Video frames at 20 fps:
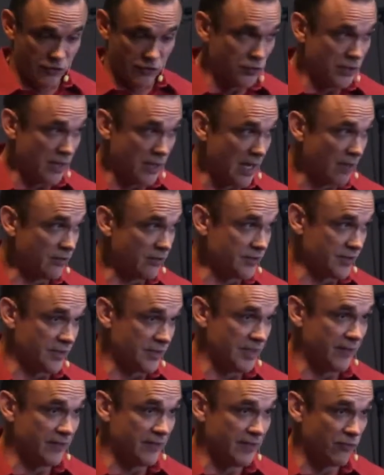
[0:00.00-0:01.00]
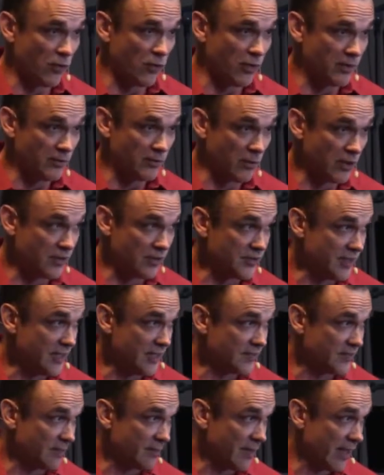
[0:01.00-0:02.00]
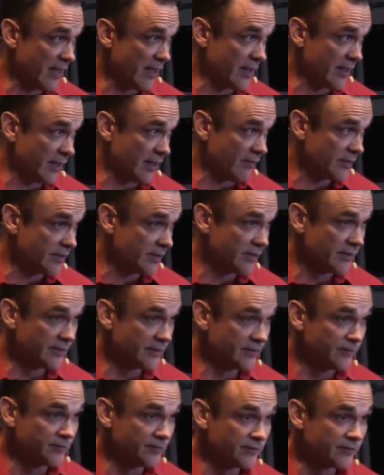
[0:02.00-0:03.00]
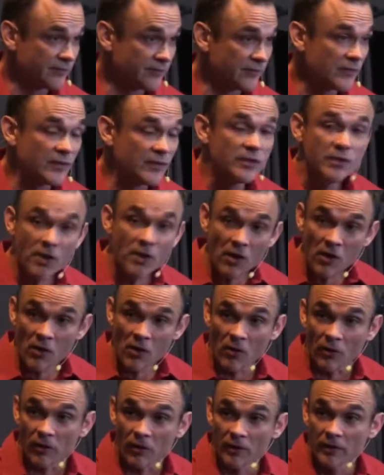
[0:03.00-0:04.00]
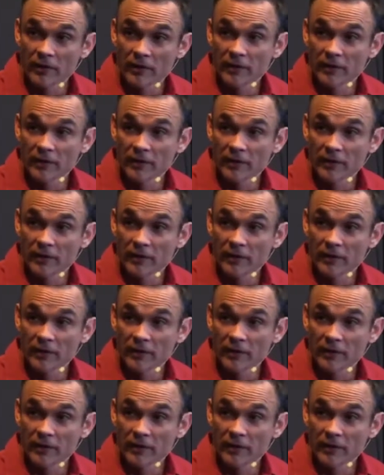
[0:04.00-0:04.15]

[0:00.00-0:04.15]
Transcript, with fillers: $2.74 more cents in my account? No.